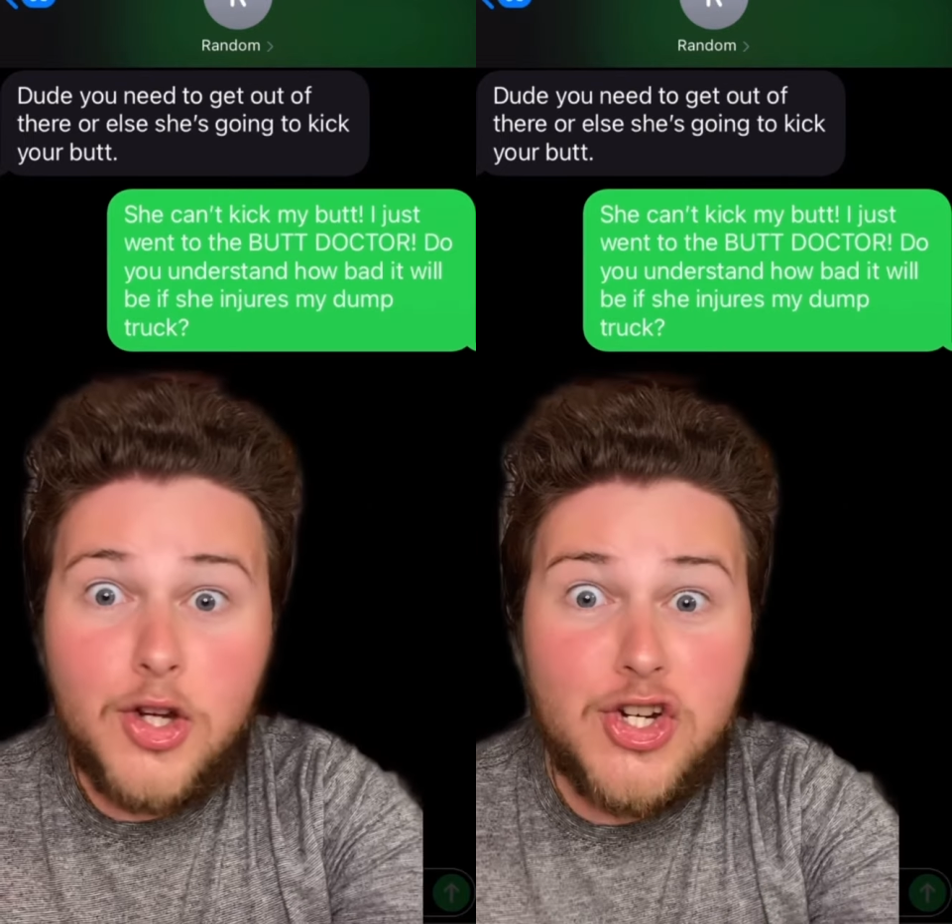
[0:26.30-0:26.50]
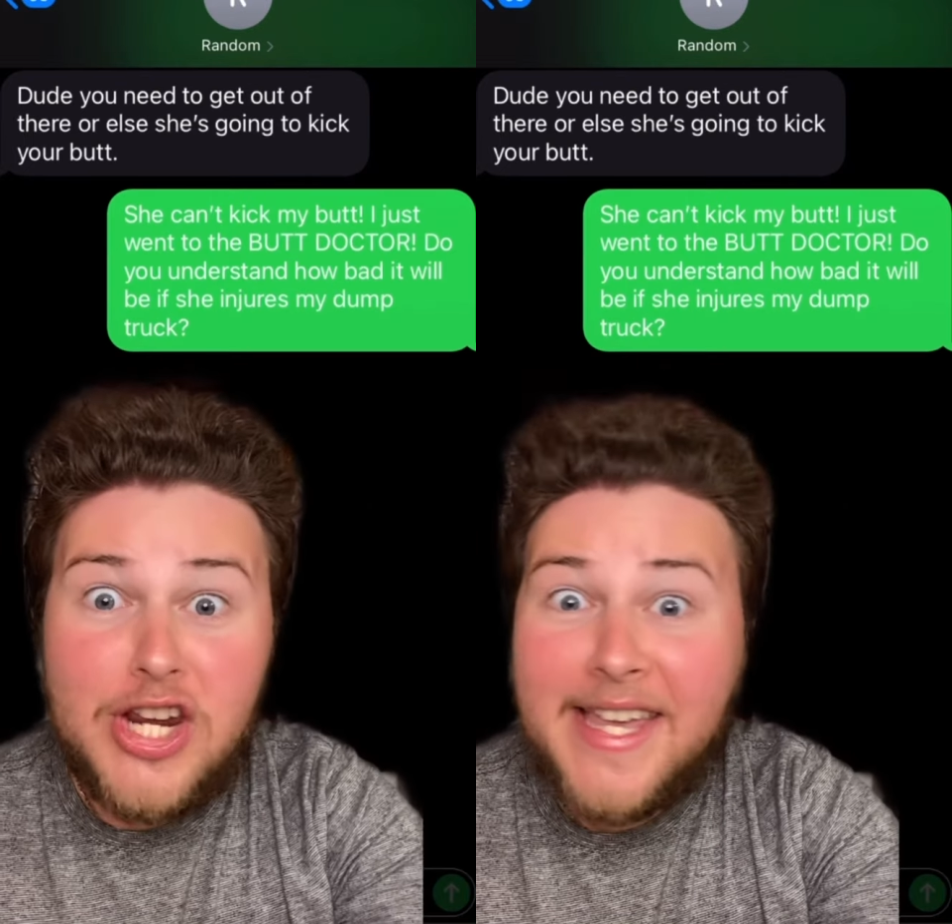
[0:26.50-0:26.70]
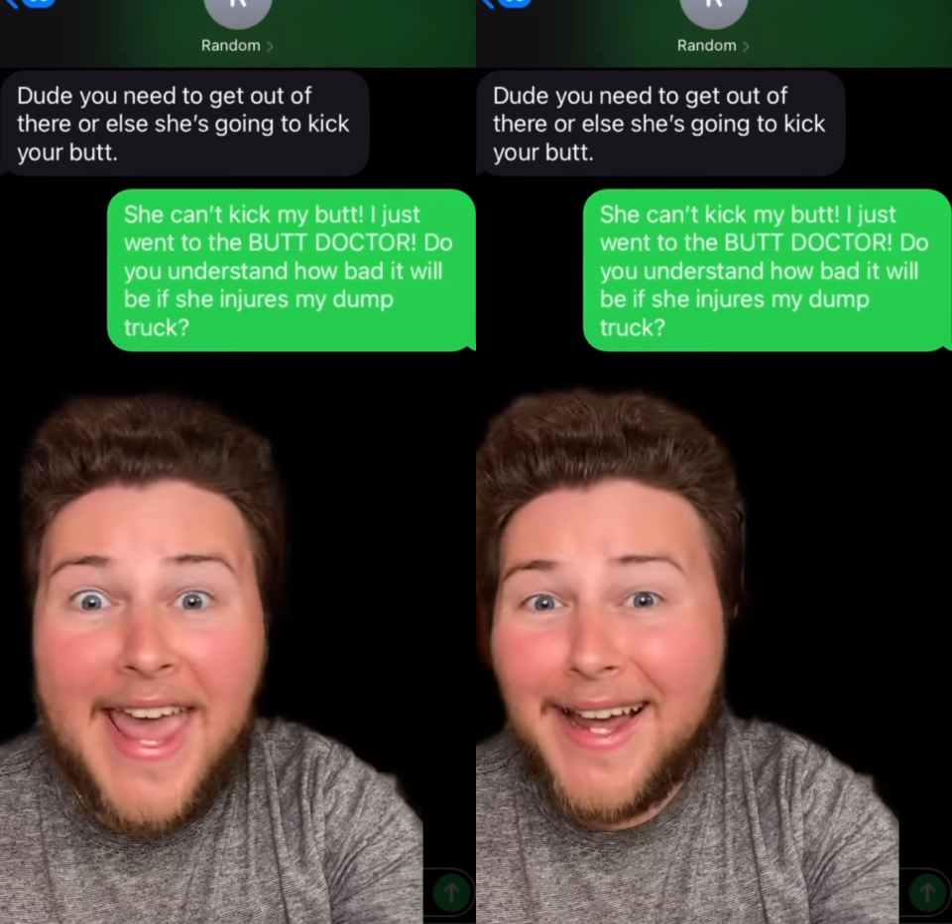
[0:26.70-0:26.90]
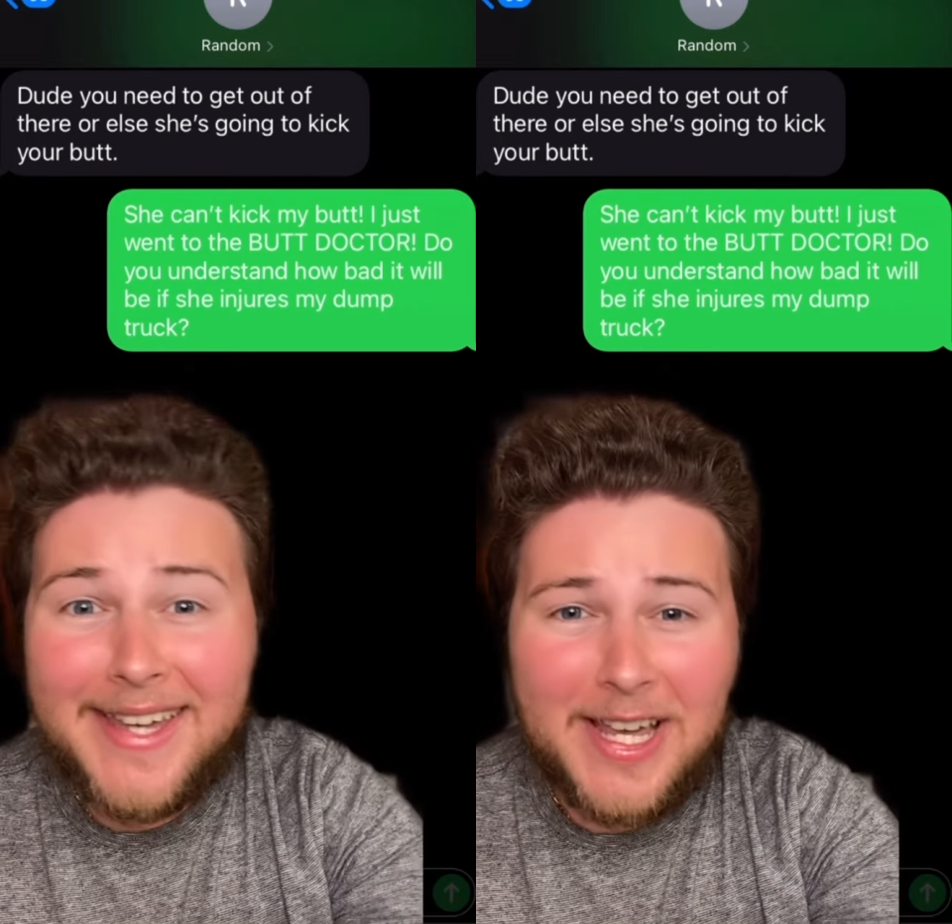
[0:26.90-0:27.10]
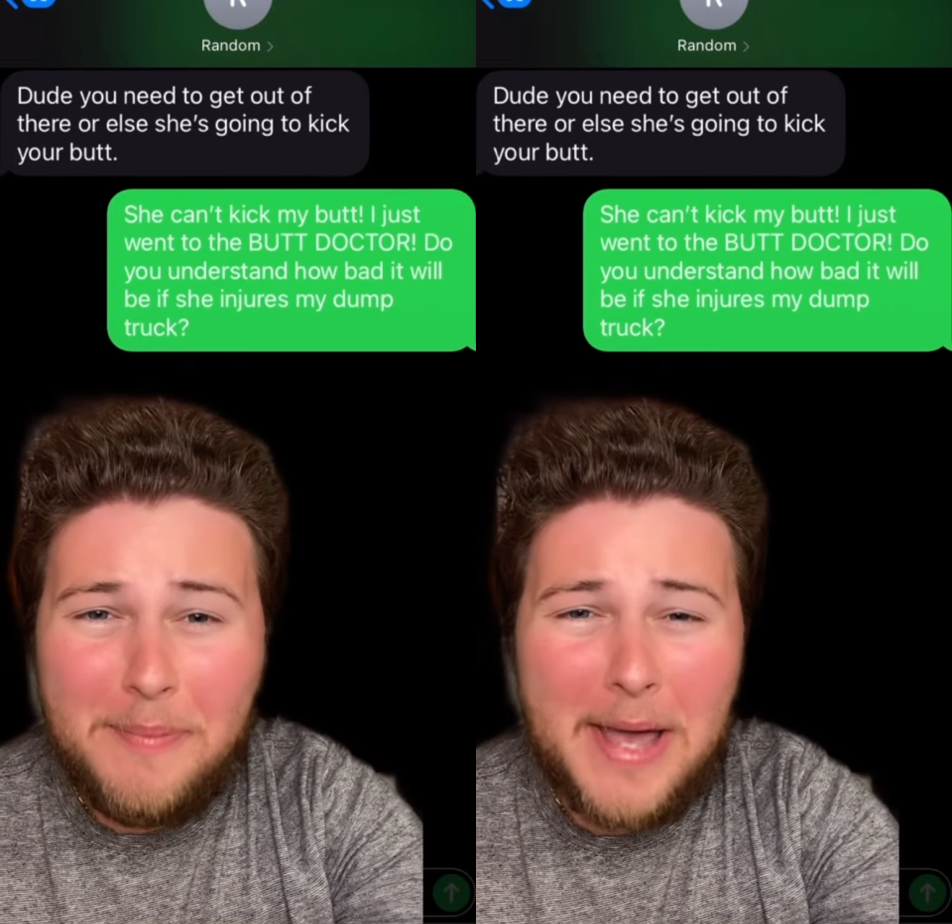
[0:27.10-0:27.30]
She can't
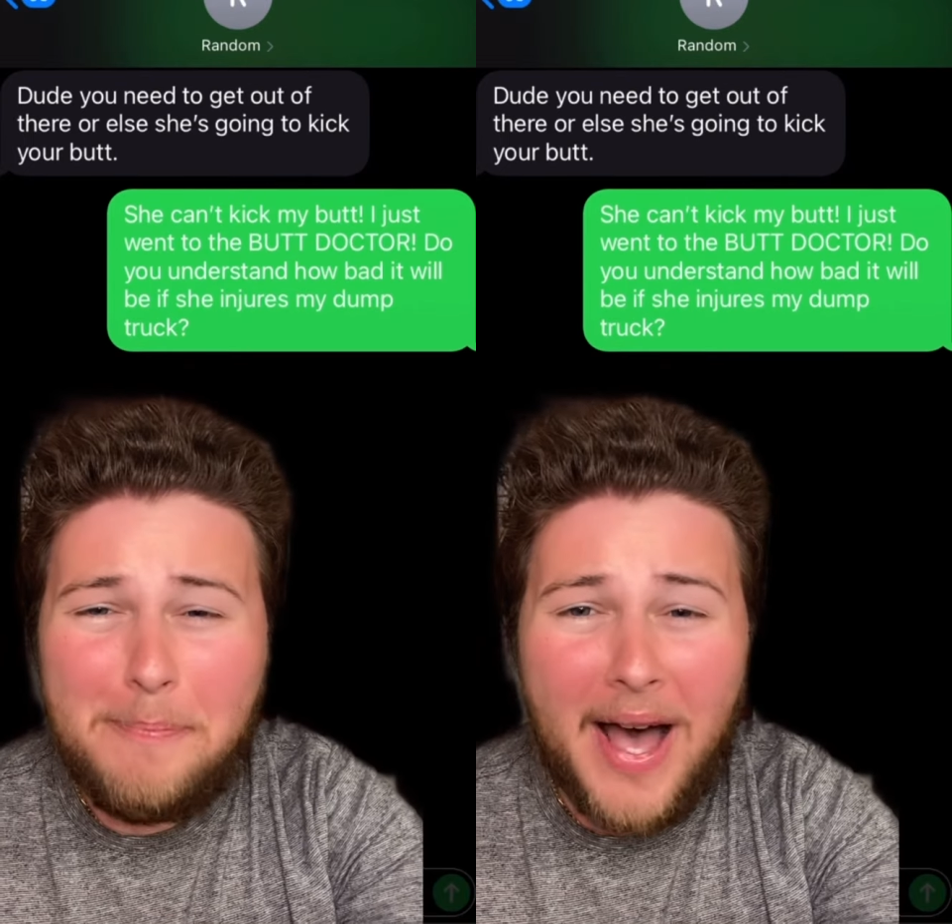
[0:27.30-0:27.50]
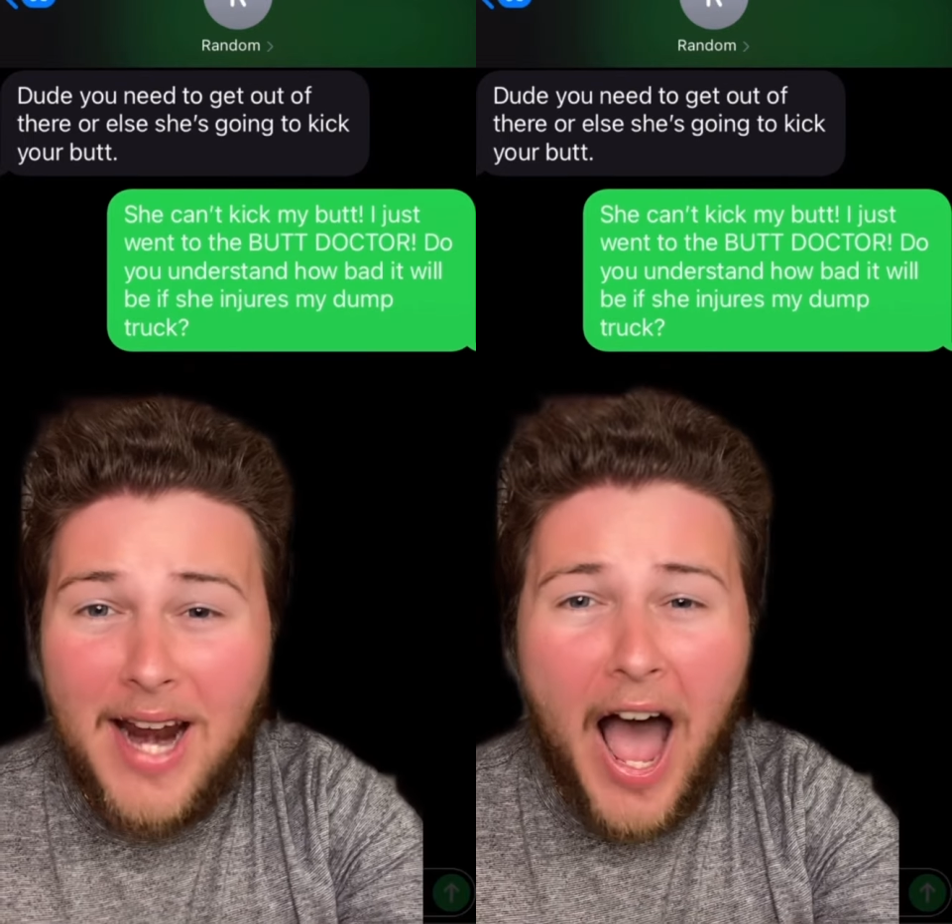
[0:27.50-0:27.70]
kick my butt.